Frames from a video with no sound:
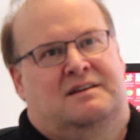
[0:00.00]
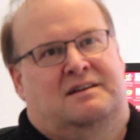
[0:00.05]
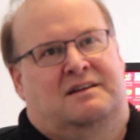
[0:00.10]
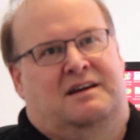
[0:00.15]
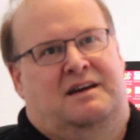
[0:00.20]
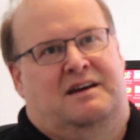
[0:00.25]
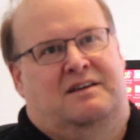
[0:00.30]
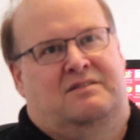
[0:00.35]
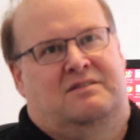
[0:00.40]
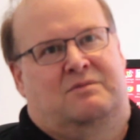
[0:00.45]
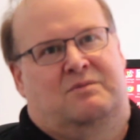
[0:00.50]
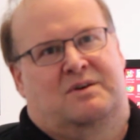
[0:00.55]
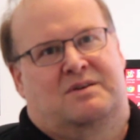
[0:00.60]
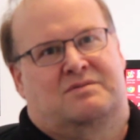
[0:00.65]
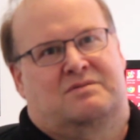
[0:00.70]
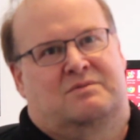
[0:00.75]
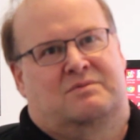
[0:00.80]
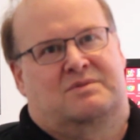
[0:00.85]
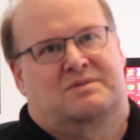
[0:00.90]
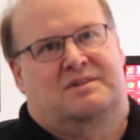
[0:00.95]
and the
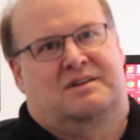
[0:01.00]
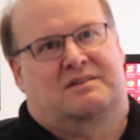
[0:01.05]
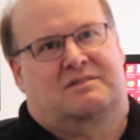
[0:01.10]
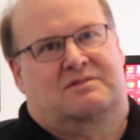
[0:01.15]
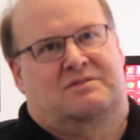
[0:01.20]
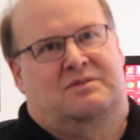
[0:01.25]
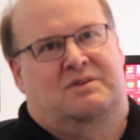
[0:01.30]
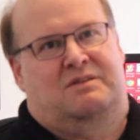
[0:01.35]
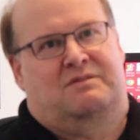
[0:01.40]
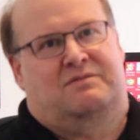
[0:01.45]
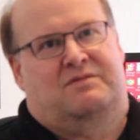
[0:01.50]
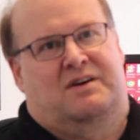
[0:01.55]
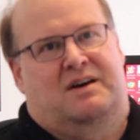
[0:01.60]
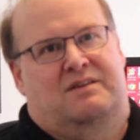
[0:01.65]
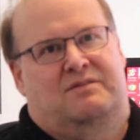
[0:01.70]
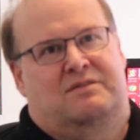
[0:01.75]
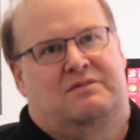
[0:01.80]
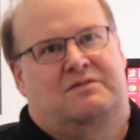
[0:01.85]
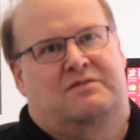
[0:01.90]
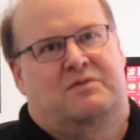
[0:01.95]
Russell was like 35
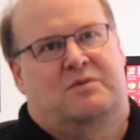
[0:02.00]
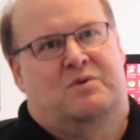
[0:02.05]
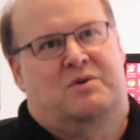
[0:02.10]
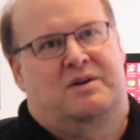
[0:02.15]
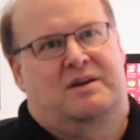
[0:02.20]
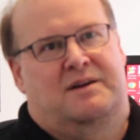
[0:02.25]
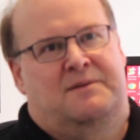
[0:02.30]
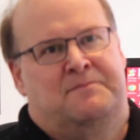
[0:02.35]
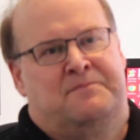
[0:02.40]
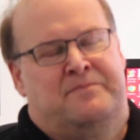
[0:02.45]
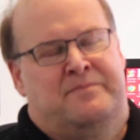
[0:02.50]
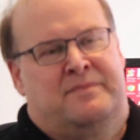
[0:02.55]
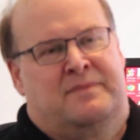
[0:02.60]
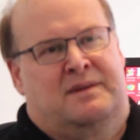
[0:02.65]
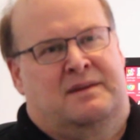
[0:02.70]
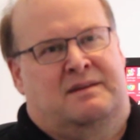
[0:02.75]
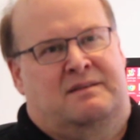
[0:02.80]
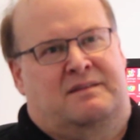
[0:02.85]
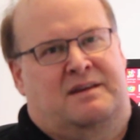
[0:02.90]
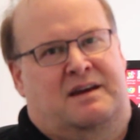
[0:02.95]
or 40.
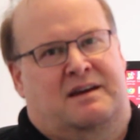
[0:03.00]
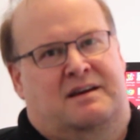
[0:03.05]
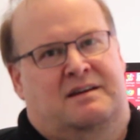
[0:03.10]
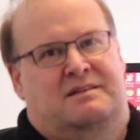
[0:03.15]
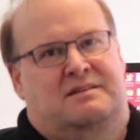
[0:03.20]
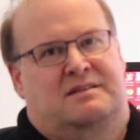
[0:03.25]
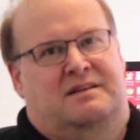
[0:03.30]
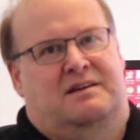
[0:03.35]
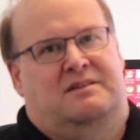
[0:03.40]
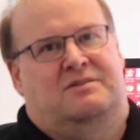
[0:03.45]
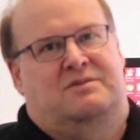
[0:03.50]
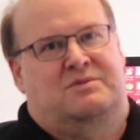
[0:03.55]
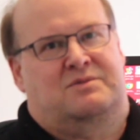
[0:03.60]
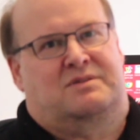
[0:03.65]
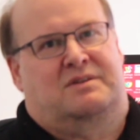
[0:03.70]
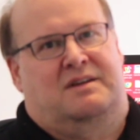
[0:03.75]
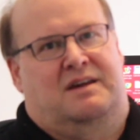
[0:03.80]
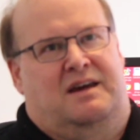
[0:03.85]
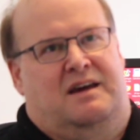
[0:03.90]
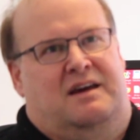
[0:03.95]
That continues
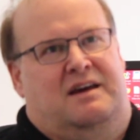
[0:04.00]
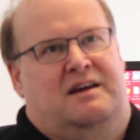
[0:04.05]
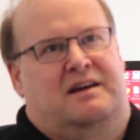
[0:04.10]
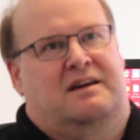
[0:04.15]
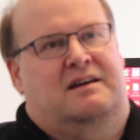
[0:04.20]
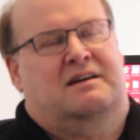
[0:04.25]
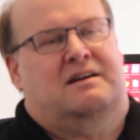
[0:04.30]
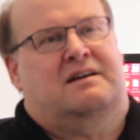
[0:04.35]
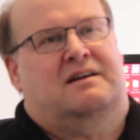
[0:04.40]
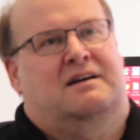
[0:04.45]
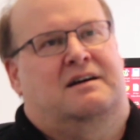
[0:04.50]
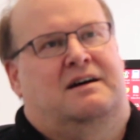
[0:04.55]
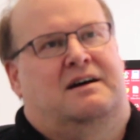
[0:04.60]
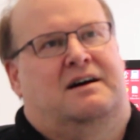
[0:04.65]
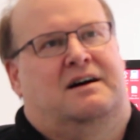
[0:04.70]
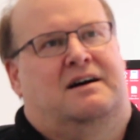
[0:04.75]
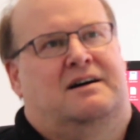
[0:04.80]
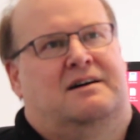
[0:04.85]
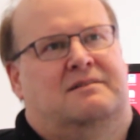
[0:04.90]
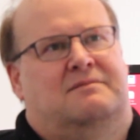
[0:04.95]
today.
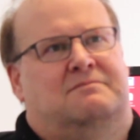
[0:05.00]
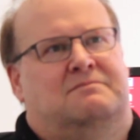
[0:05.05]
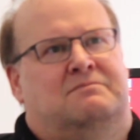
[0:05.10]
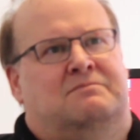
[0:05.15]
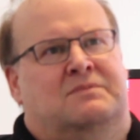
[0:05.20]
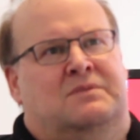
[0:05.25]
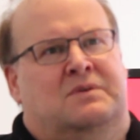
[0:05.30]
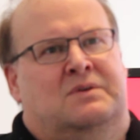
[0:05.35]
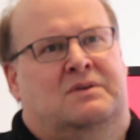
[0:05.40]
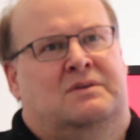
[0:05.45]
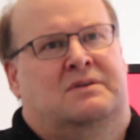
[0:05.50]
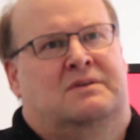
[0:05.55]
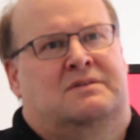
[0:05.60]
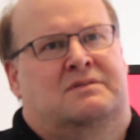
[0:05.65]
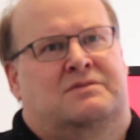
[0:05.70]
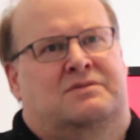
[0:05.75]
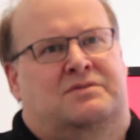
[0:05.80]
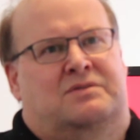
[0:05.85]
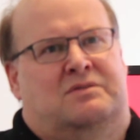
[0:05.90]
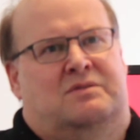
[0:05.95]

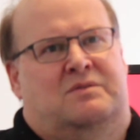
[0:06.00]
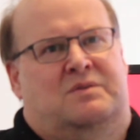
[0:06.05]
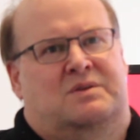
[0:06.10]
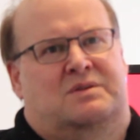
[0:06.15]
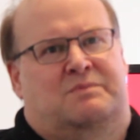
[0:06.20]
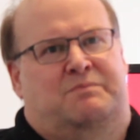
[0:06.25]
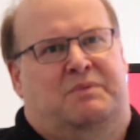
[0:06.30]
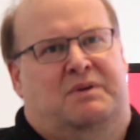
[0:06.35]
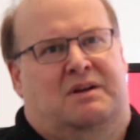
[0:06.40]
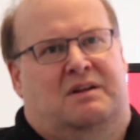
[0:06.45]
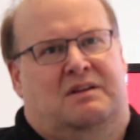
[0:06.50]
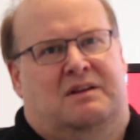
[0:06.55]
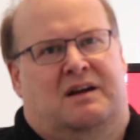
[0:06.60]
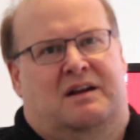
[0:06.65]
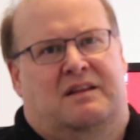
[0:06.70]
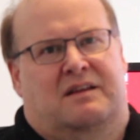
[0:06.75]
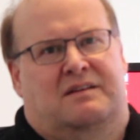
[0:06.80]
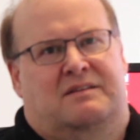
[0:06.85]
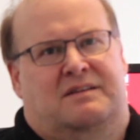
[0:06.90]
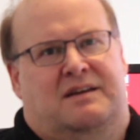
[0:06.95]
So it's been a lot
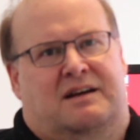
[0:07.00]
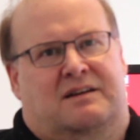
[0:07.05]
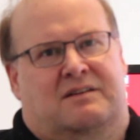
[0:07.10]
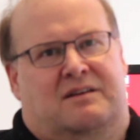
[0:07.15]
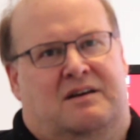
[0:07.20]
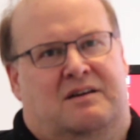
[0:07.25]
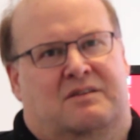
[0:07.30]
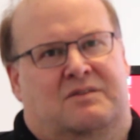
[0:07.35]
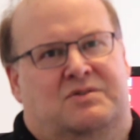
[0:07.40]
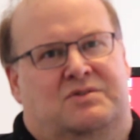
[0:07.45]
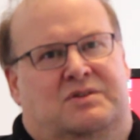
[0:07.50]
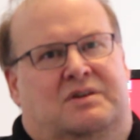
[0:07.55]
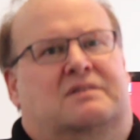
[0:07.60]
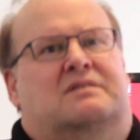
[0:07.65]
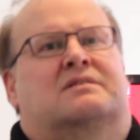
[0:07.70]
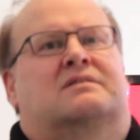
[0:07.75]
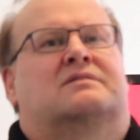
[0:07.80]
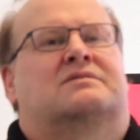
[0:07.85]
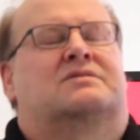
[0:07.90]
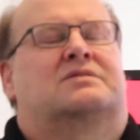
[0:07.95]
of the technology.
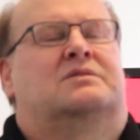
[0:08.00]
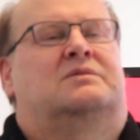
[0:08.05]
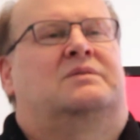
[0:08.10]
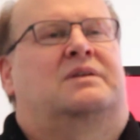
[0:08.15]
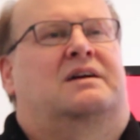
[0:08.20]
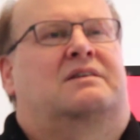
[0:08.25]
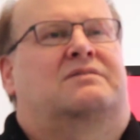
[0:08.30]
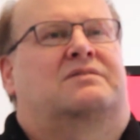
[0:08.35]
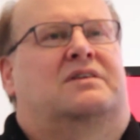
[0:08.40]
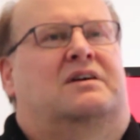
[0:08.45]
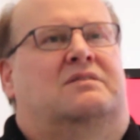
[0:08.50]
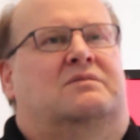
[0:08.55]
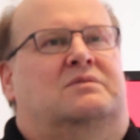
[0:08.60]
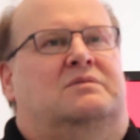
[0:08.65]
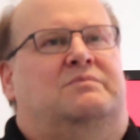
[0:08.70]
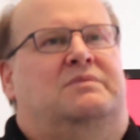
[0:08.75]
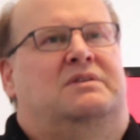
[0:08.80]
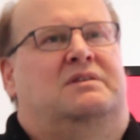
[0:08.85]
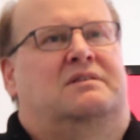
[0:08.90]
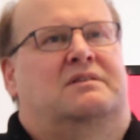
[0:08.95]
So what I thought would
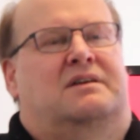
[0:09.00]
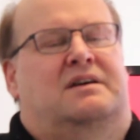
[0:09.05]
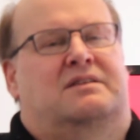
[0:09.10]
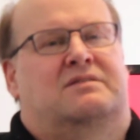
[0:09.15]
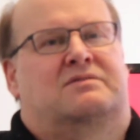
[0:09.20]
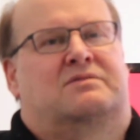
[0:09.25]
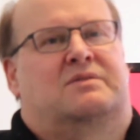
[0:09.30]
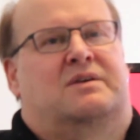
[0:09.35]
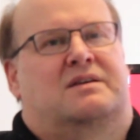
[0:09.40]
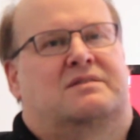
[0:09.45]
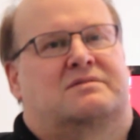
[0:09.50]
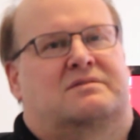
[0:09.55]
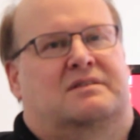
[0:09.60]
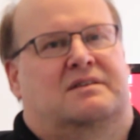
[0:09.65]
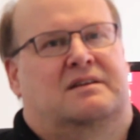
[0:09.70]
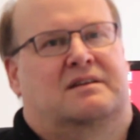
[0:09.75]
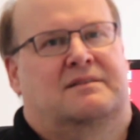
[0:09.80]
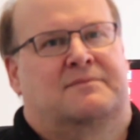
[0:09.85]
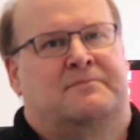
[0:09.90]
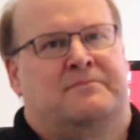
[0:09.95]
be
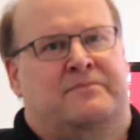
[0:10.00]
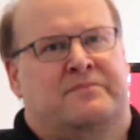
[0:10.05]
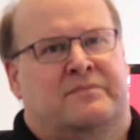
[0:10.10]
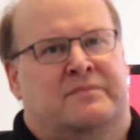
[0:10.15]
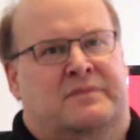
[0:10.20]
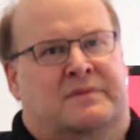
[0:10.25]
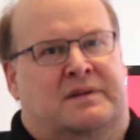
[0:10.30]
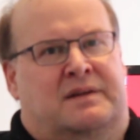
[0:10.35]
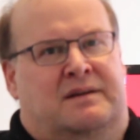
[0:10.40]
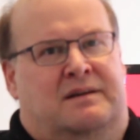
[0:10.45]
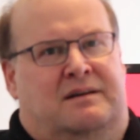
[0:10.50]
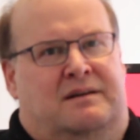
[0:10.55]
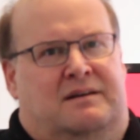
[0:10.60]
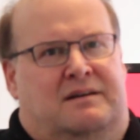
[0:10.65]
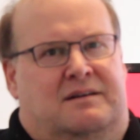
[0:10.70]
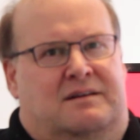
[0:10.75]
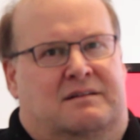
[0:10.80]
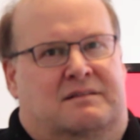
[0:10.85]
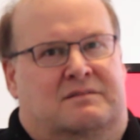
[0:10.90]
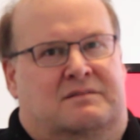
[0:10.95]
interesting
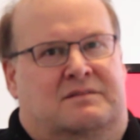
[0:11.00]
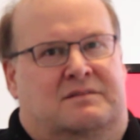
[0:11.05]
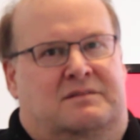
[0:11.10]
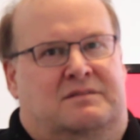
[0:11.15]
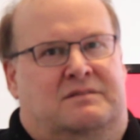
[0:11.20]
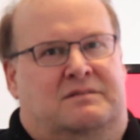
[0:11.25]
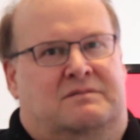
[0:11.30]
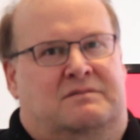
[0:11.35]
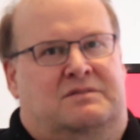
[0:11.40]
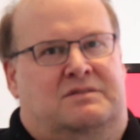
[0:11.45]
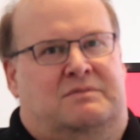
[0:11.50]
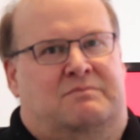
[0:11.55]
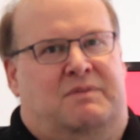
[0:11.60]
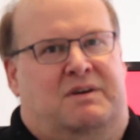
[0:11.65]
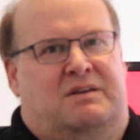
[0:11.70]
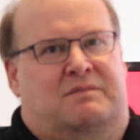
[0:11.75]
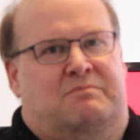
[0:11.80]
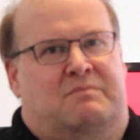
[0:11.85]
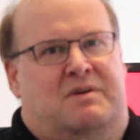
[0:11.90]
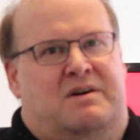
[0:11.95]
to
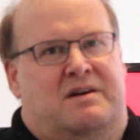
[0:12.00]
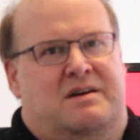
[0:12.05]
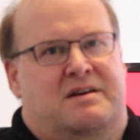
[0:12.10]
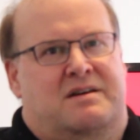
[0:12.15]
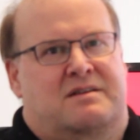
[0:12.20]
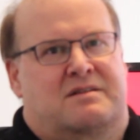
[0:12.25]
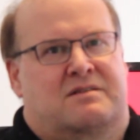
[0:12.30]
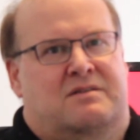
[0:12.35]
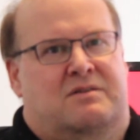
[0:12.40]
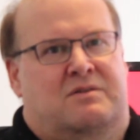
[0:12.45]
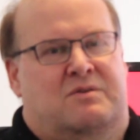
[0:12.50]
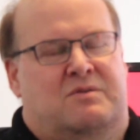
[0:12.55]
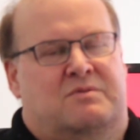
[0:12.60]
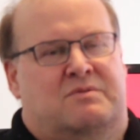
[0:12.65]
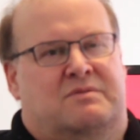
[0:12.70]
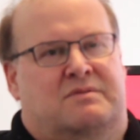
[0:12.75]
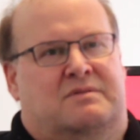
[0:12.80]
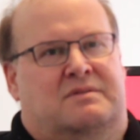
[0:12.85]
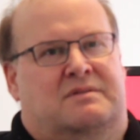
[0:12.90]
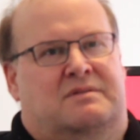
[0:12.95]
make my
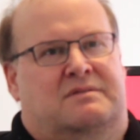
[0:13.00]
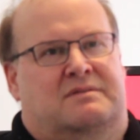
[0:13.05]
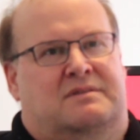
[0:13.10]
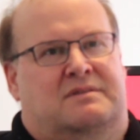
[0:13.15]
own